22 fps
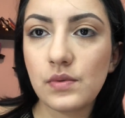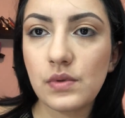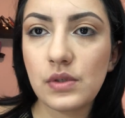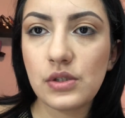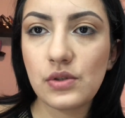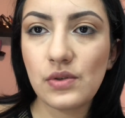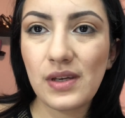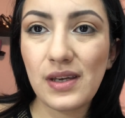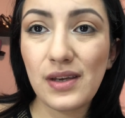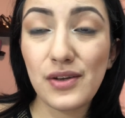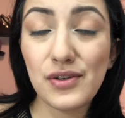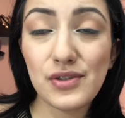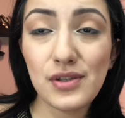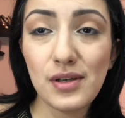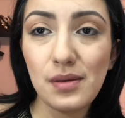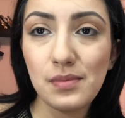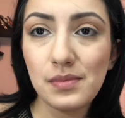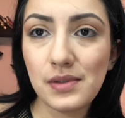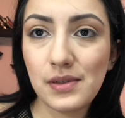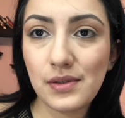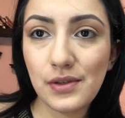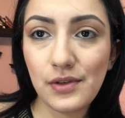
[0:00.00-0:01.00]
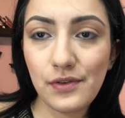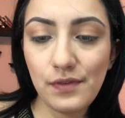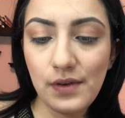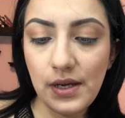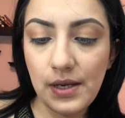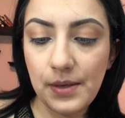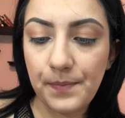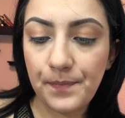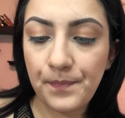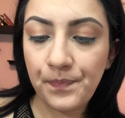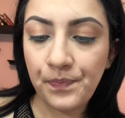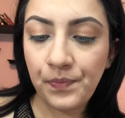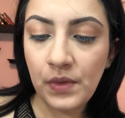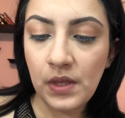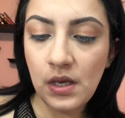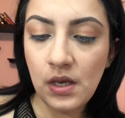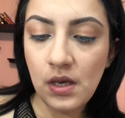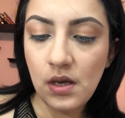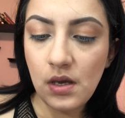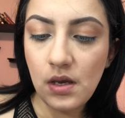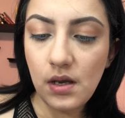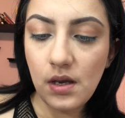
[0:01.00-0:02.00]
soon as you get your job done, you're fine.
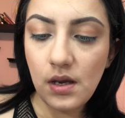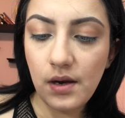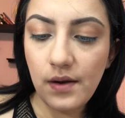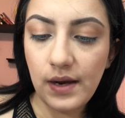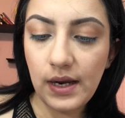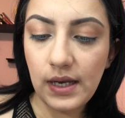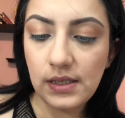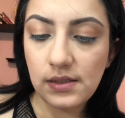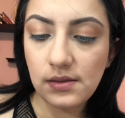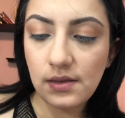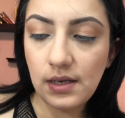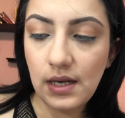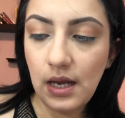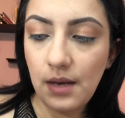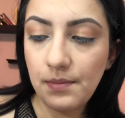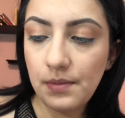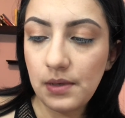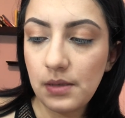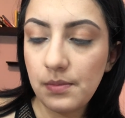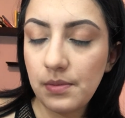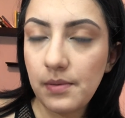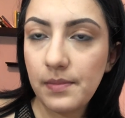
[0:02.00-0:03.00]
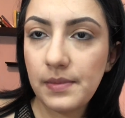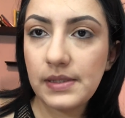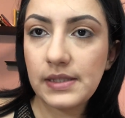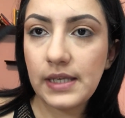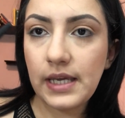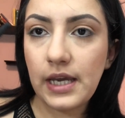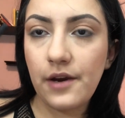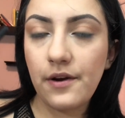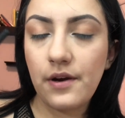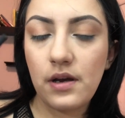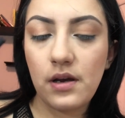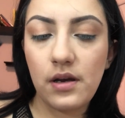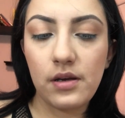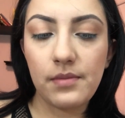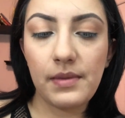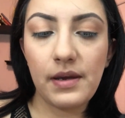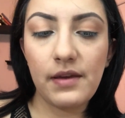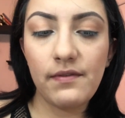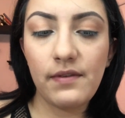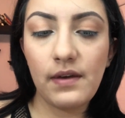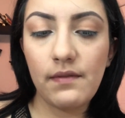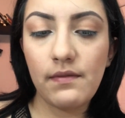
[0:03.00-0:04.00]
All right, so now I'm gonna put mascara on.
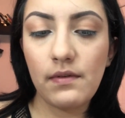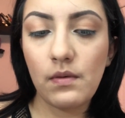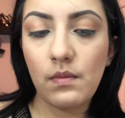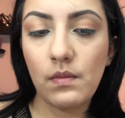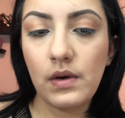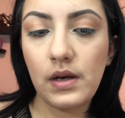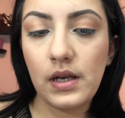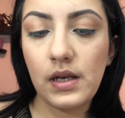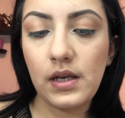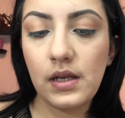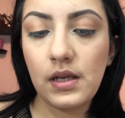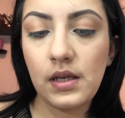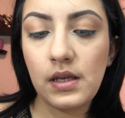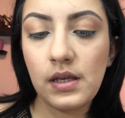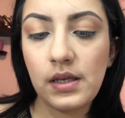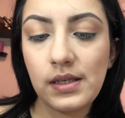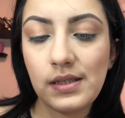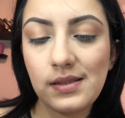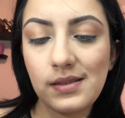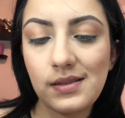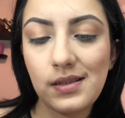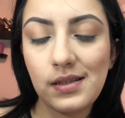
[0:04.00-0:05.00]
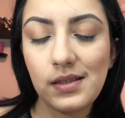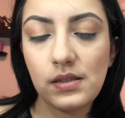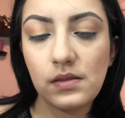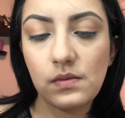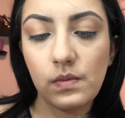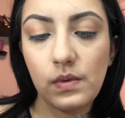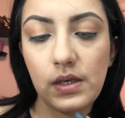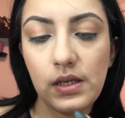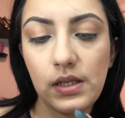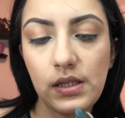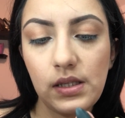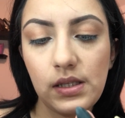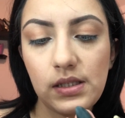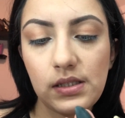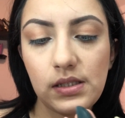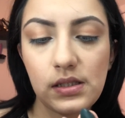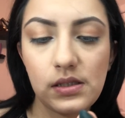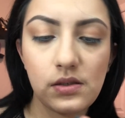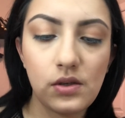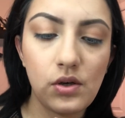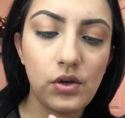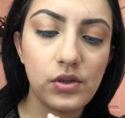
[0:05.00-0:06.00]
My favorite one is this one.
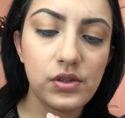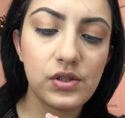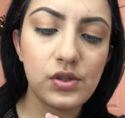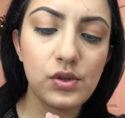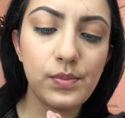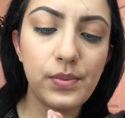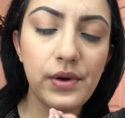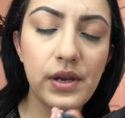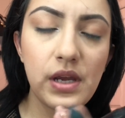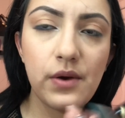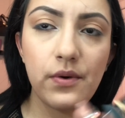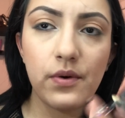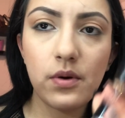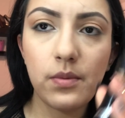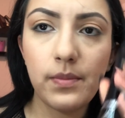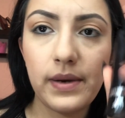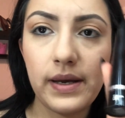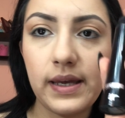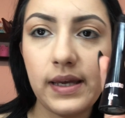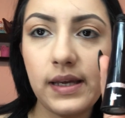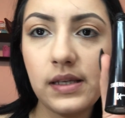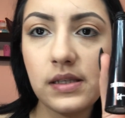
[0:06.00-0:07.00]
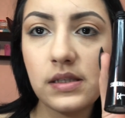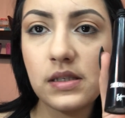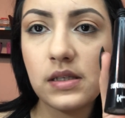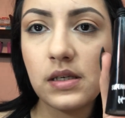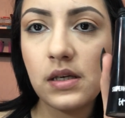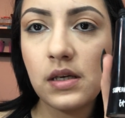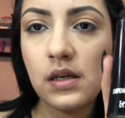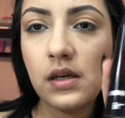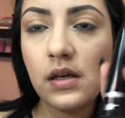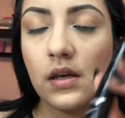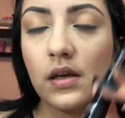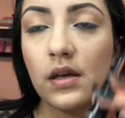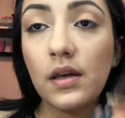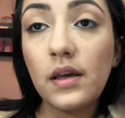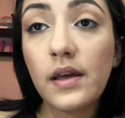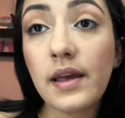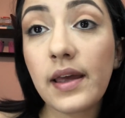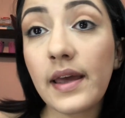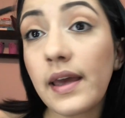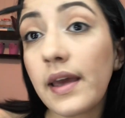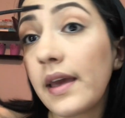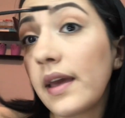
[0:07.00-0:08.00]
This is called Superhero by It,
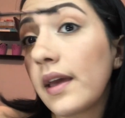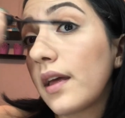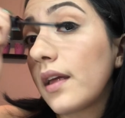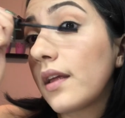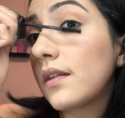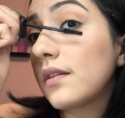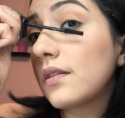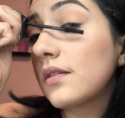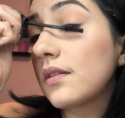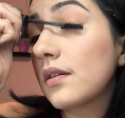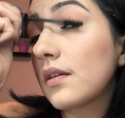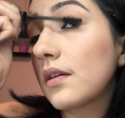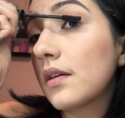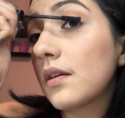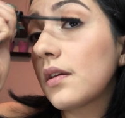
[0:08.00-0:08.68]
and